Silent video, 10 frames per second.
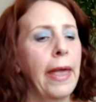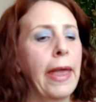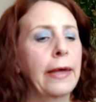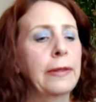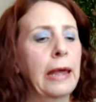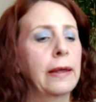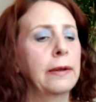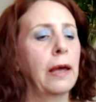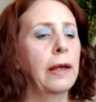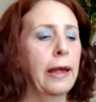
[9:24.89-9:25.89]
And
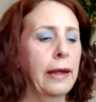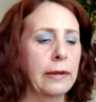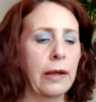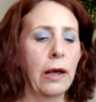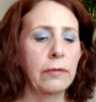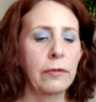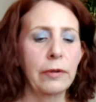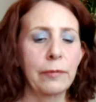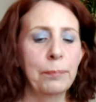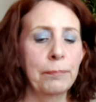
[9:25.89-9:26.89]
then an
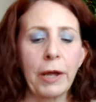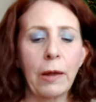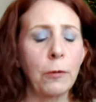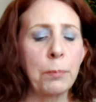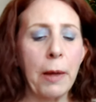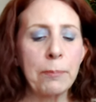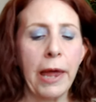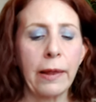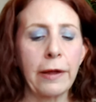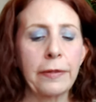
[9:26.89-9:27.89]
ColourPop
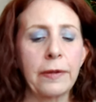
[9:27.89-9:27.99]
palette